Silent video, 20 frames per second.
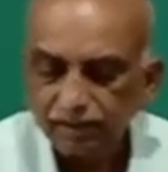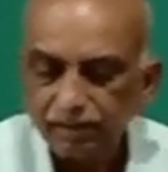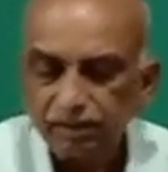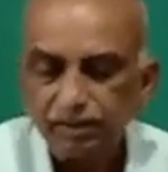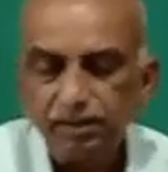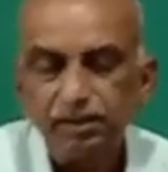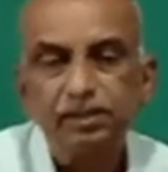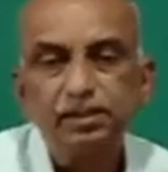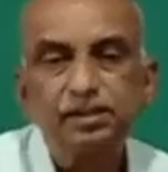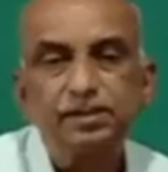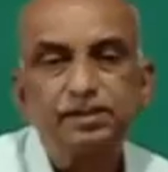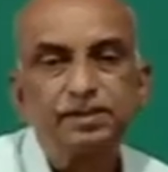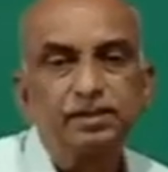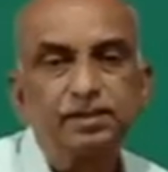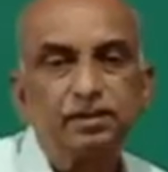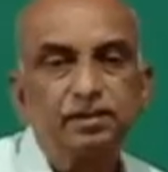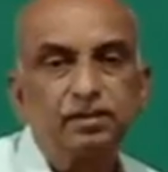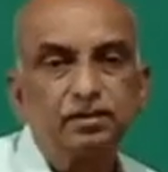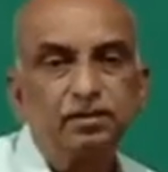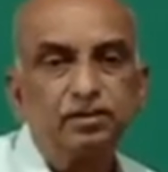in this
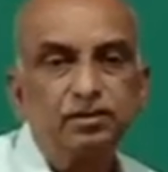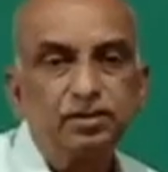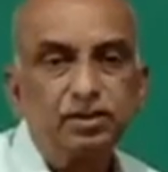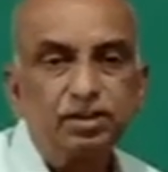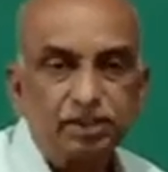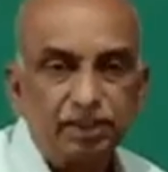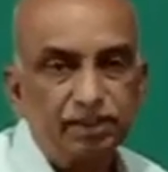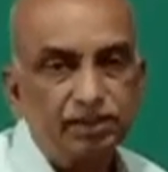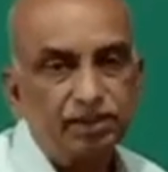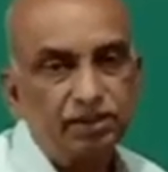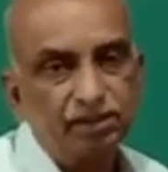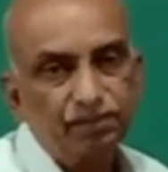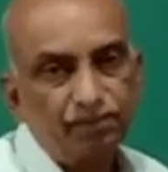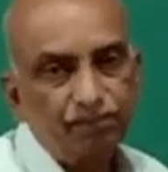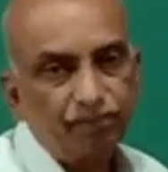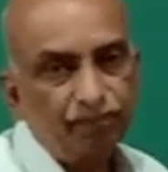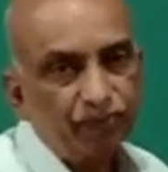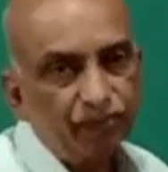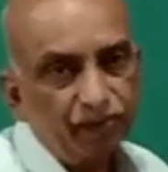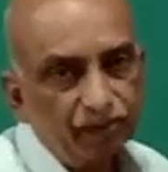stage,
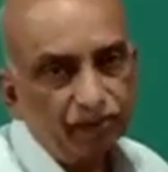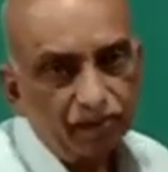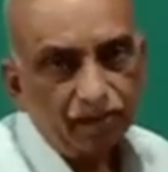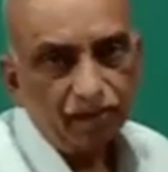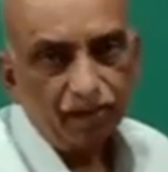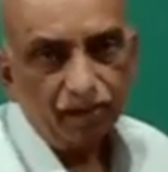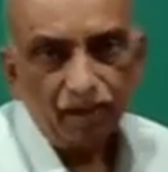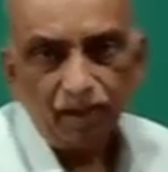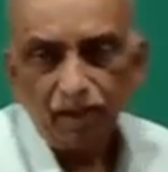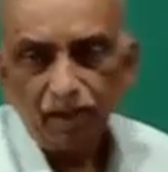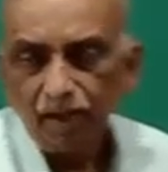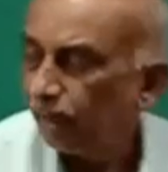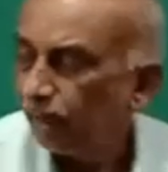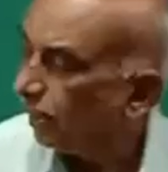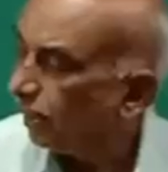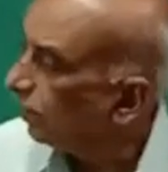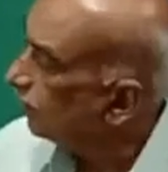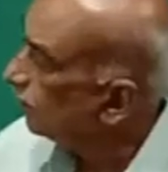and